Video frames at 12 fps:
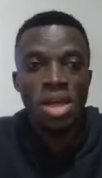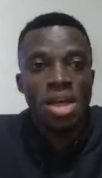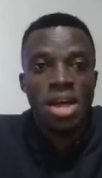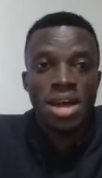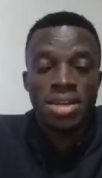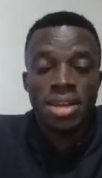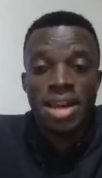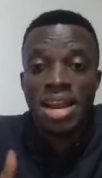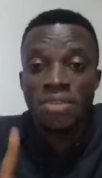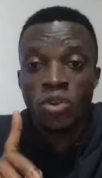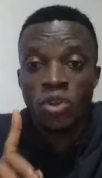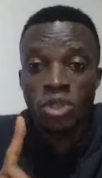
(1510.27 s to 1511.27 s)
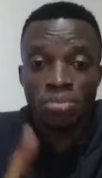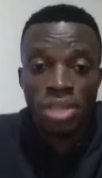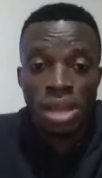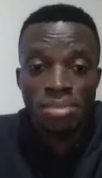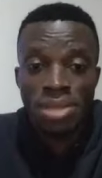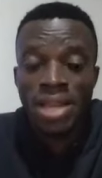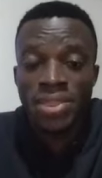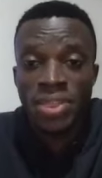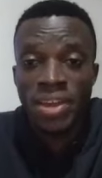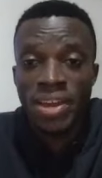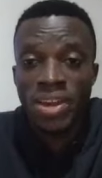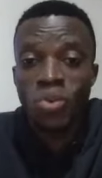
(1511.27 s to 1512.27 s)
and ghana for sometimes i
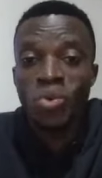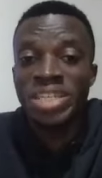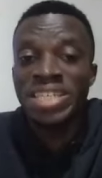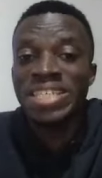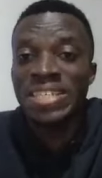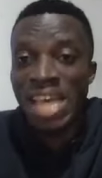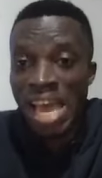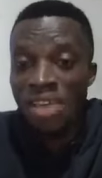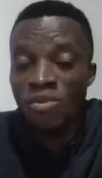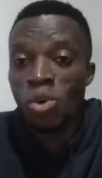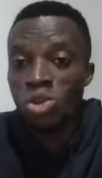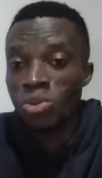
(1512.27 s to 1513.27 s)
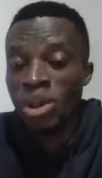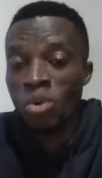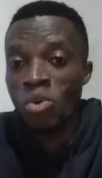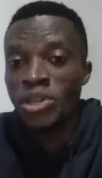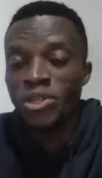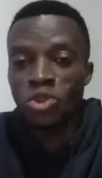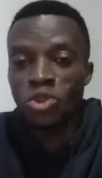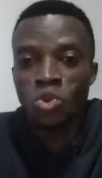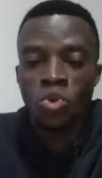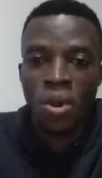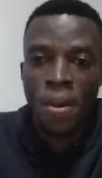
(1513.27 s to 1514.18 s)
think we deserve what we are going through